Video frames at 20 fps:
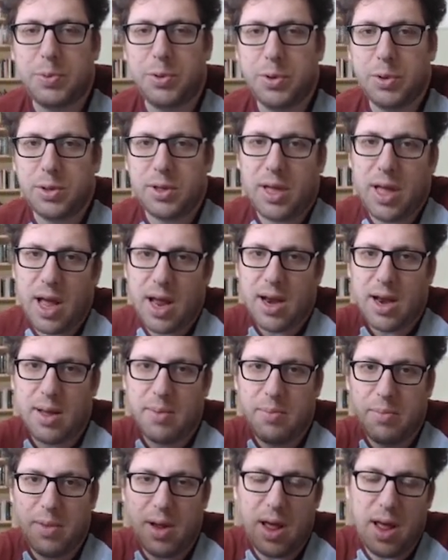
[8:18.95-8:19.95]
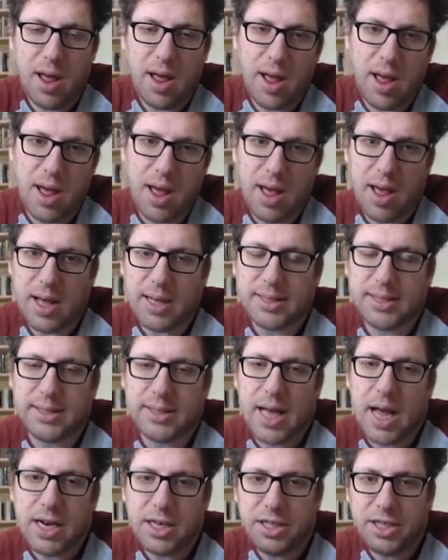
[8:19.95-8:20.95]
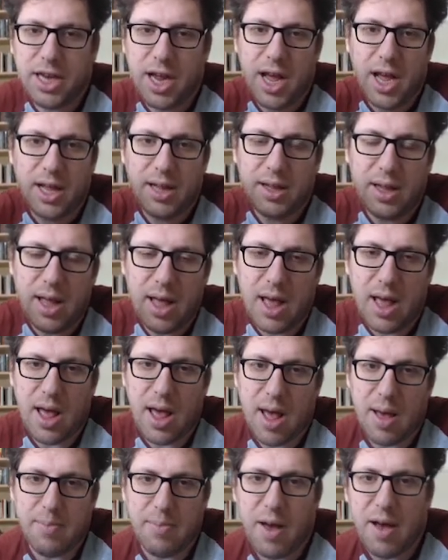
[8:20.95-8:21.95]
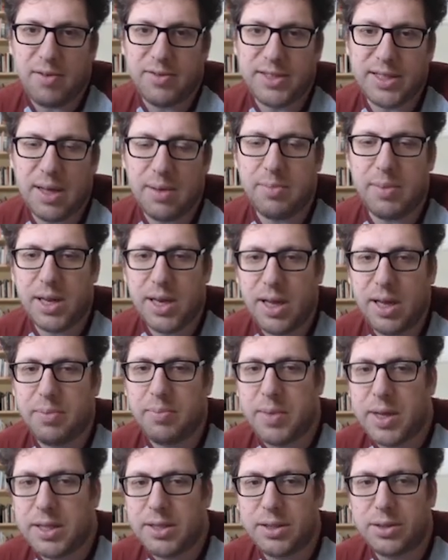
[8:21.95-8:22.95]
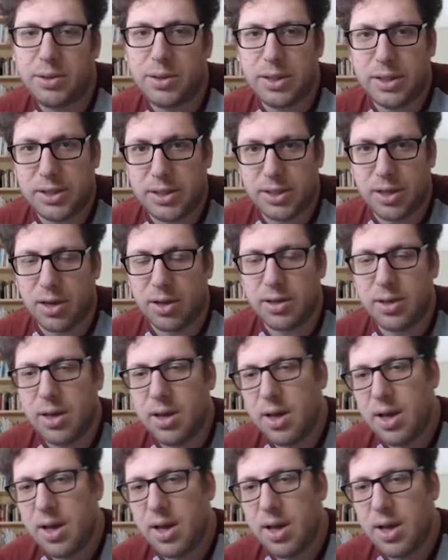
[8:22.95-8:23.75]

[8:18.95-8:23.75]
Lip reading: put a sunshade above somebody. It means to insult.